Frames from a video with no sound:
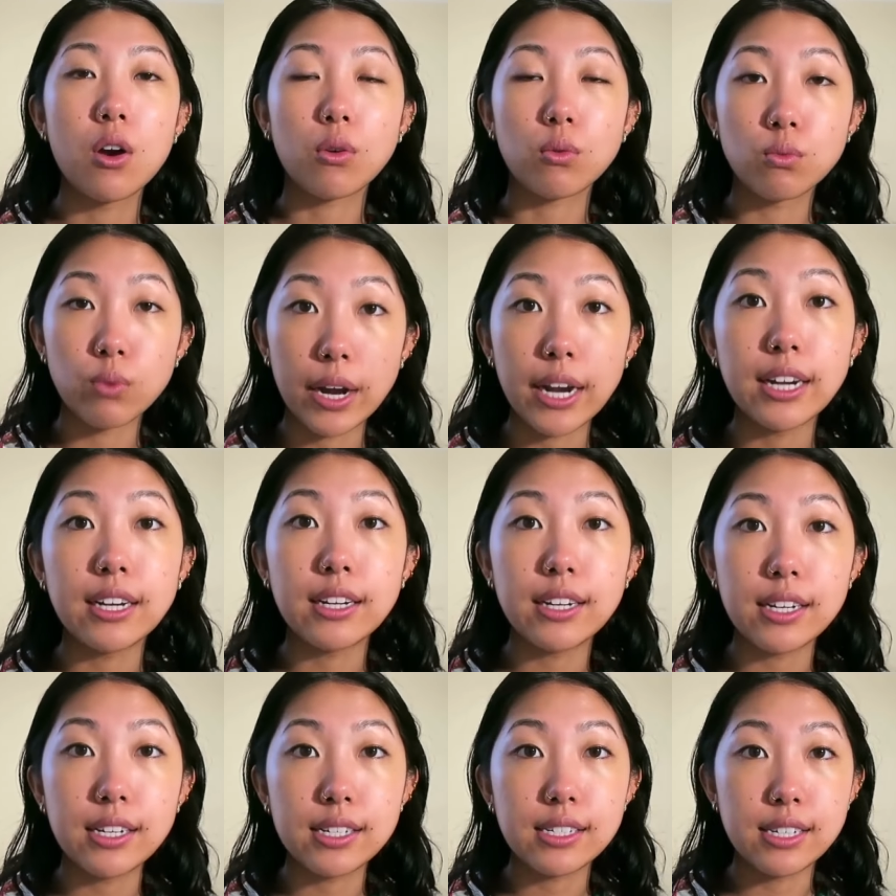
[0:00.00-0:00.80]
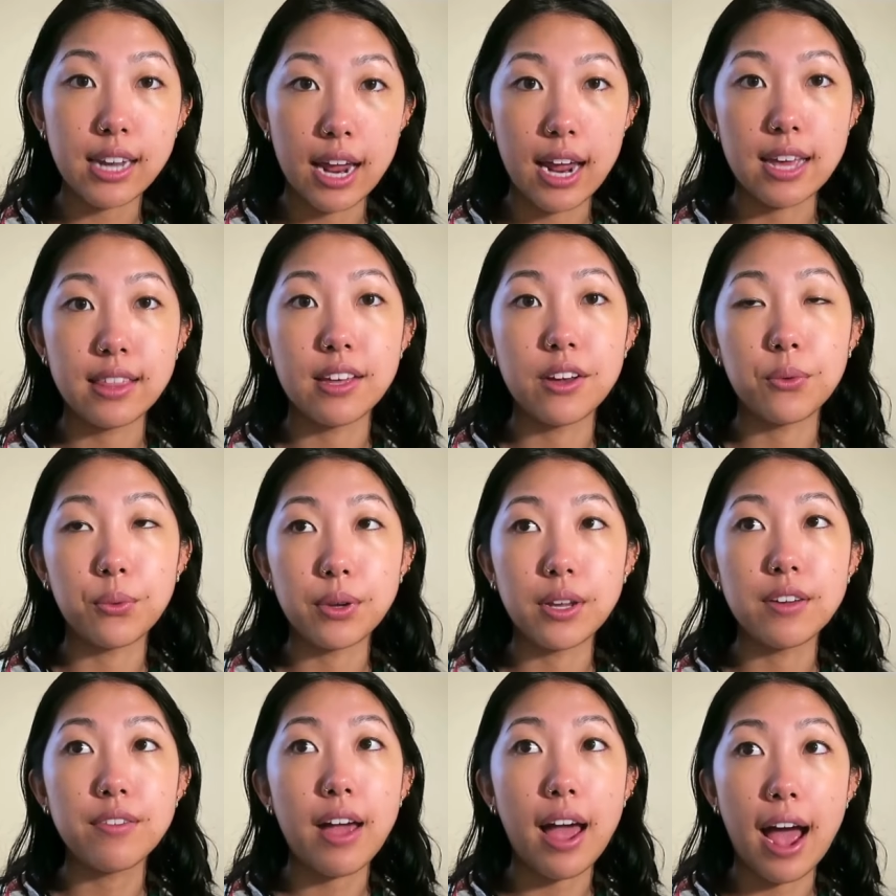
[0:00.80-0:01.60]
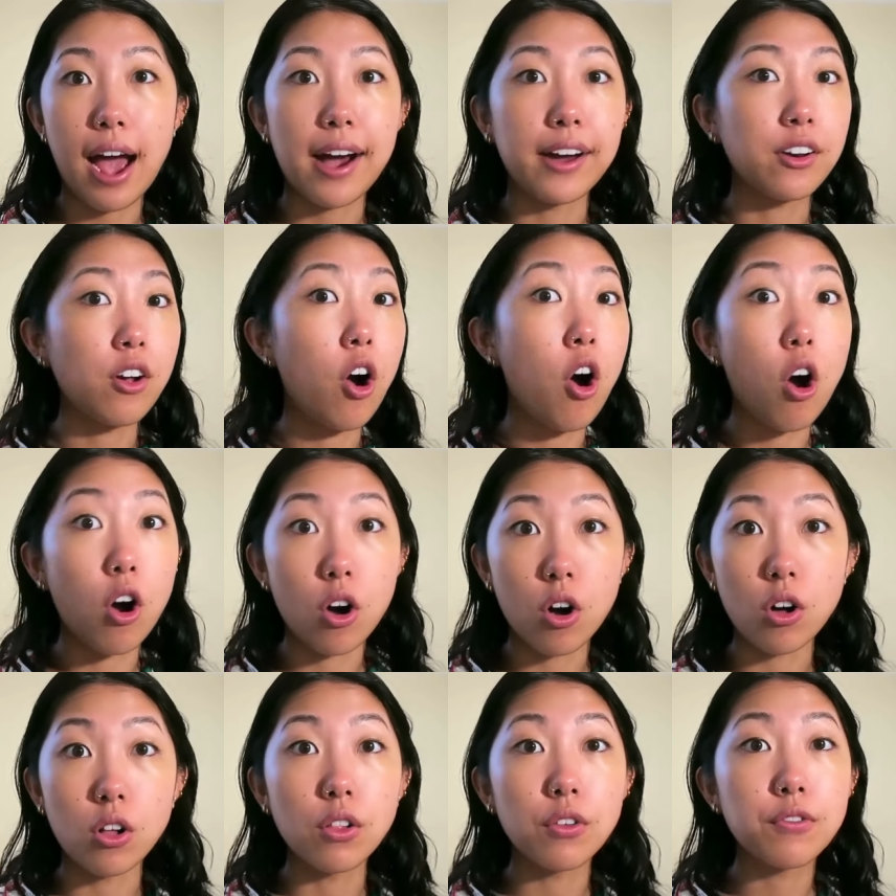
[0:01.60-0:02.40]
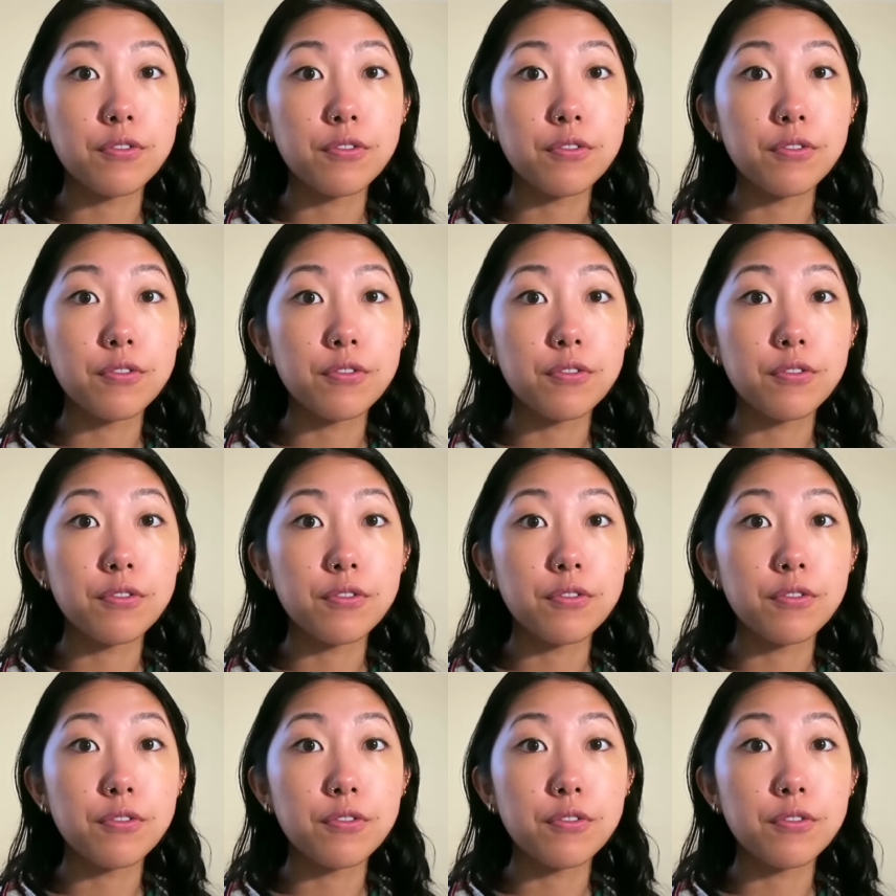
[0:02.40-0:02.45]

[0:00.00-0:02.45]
rainy day that we have had all